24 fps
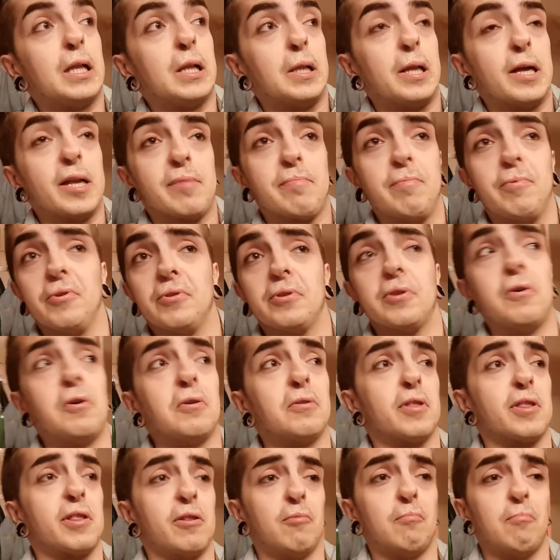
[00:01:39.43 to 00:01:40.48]
Let's put
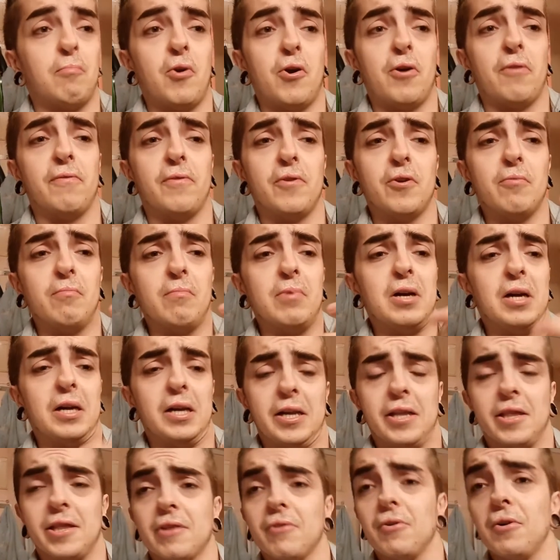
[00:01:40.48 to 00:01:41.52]
on some perfume
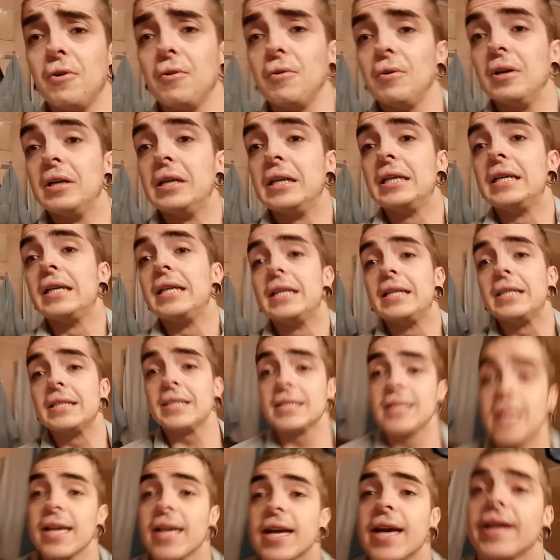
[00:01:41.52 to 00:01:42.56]
so
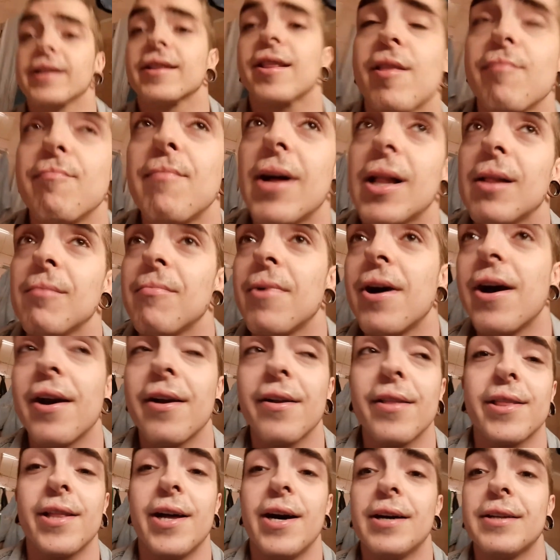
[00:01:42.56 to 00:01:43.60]
they can't smell my
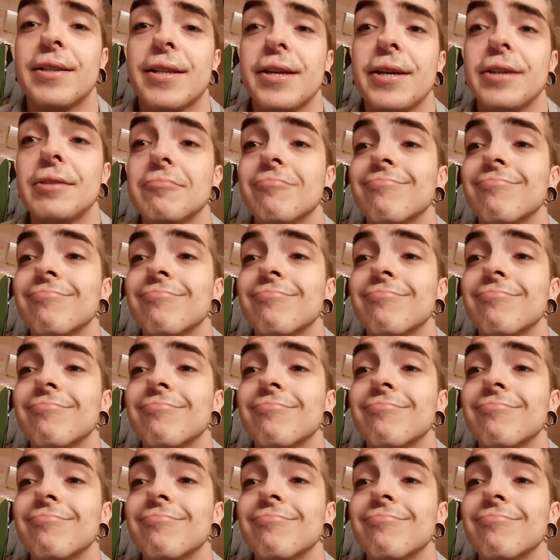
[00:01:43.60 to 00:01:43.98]
anxiety.